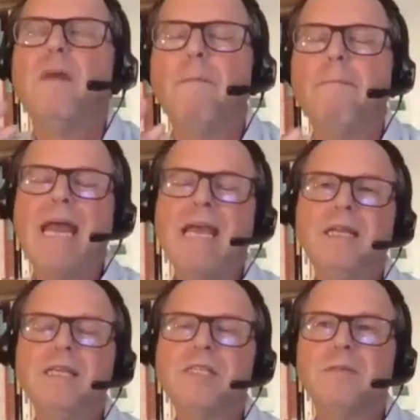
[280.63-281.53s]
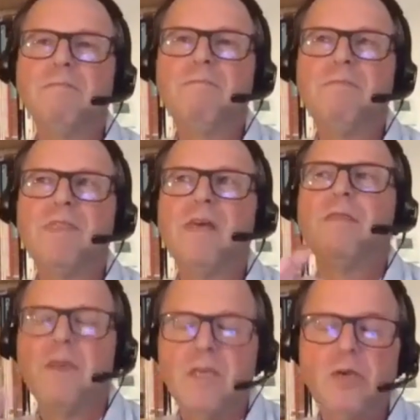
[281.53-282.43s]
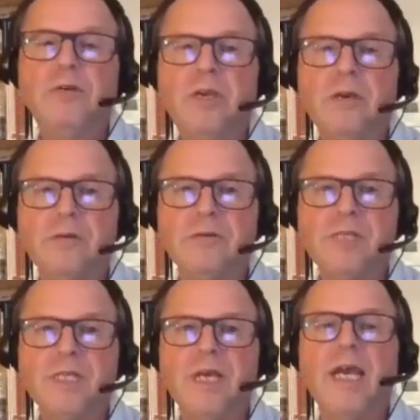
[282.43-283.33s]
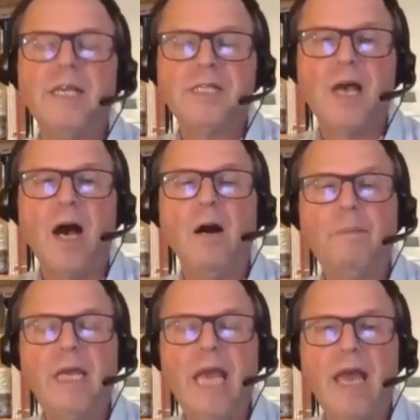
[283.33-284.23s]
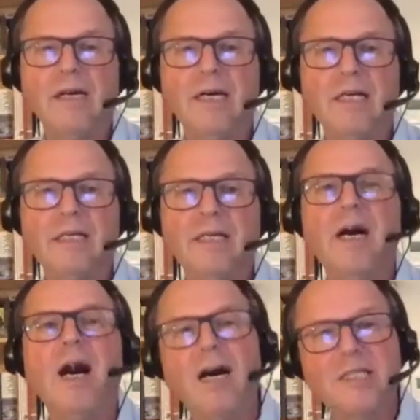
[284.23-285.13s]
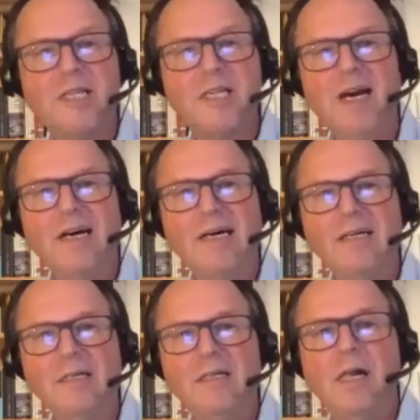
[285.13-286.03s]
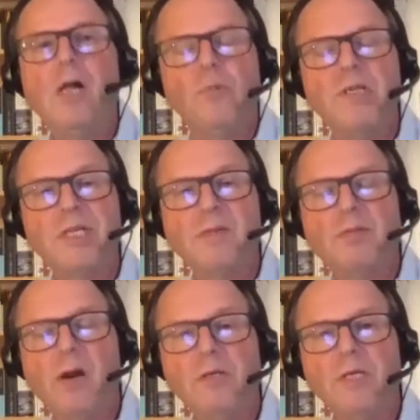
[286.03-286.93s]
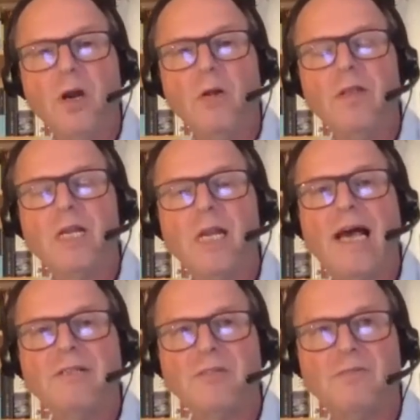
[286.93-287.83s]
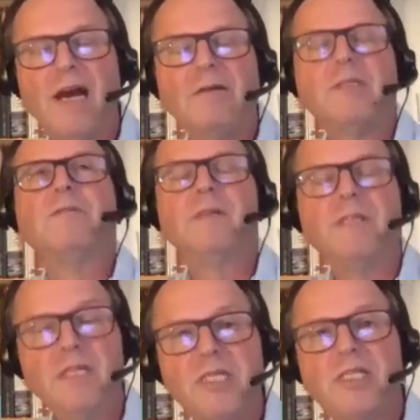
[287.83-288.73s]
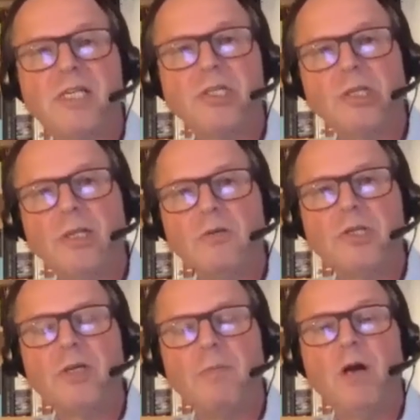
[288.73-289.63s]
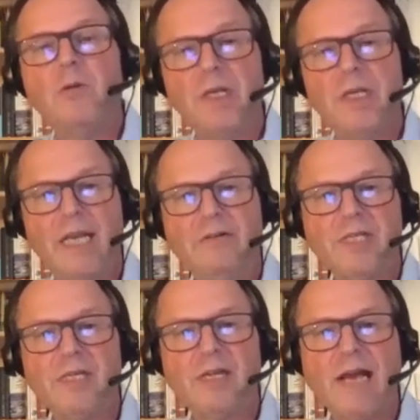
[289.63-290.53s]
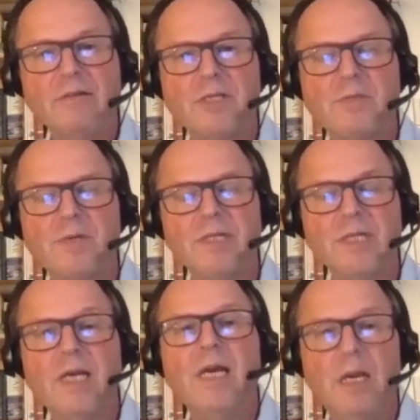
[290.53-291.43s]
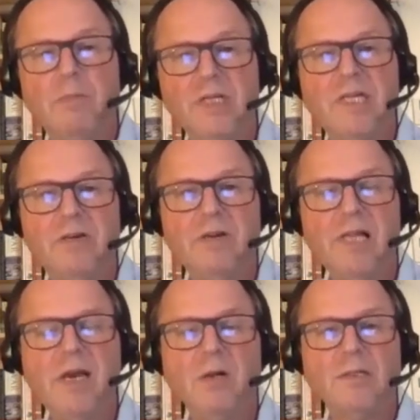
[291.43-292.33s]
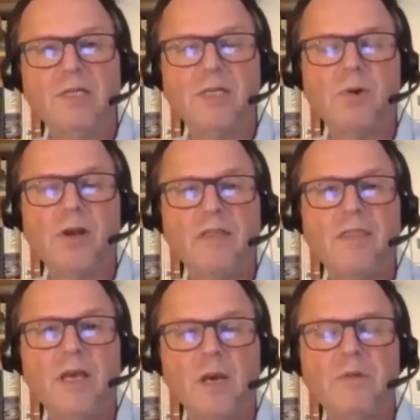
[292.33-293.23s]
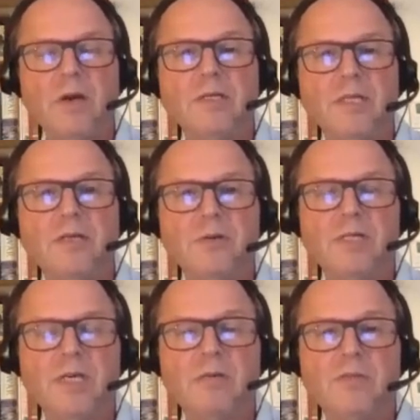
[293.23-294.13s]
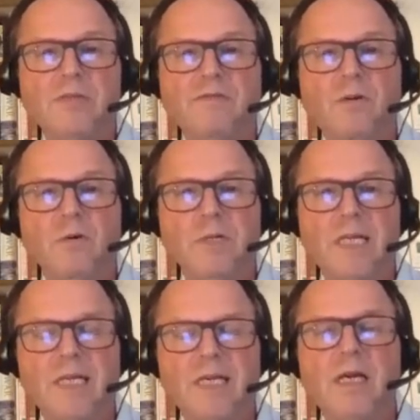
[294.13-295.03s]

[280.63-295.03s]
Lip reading: mechanism that you use is RPKI RTR, which is a protocol that allows a router in the decision logic moment. Here is an announcement. It materially alters what I think I'm going to do in terms of forwarding.